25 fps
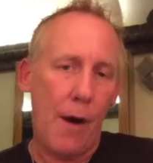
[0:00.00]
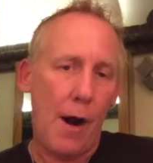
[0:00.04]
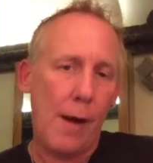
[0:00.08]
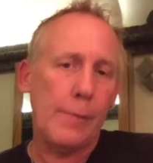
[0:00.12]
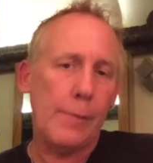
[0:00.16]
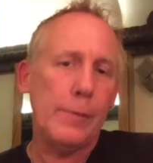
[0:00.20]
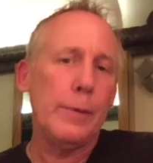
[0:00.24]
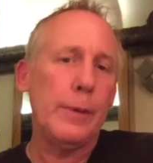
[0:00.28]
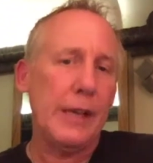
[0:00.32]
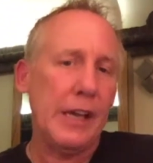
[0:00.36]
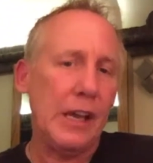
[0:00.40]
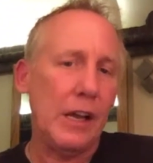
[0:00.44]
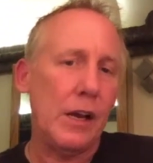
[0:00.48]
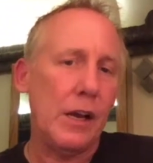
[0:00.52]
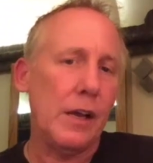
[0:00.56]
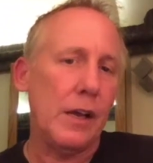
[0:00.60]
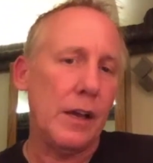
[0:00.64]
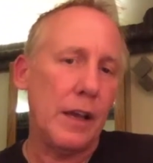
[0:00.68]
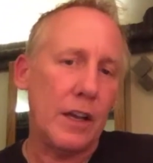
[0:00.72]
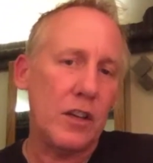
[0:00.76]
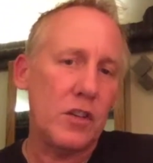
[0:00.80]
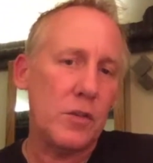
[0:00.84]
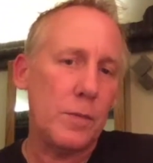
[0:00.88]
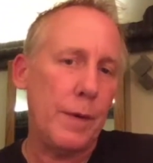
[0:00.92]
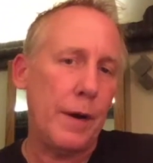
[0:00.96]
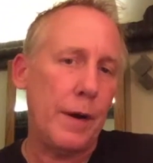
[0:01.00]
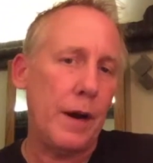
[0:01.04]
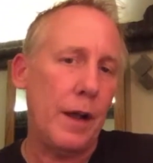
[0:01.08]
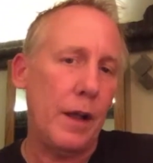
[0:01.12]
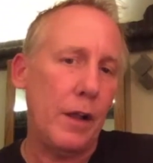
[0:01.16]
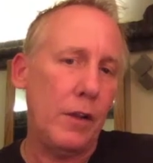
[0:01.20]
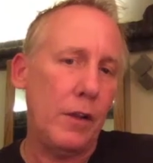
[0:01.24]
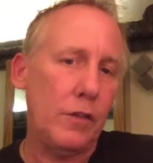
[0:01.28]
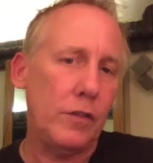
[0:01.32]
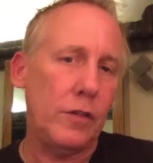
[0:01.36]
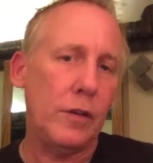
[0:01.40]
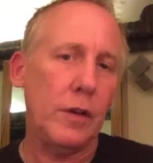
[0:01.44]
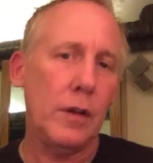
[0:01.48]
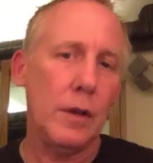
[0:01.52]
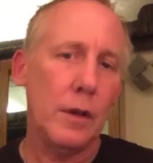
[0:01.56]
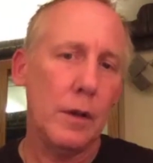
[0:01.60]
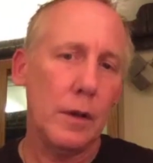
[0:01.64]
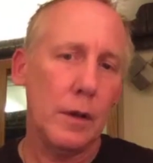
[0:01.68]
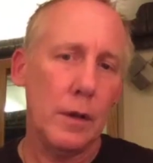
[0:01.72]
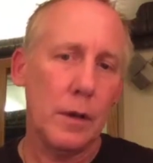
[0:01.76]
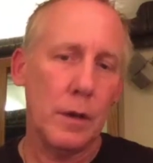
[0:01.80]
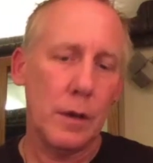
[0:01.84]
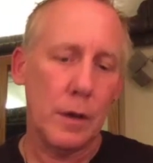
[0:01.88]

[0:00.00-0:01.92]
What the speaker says: are probably going to experience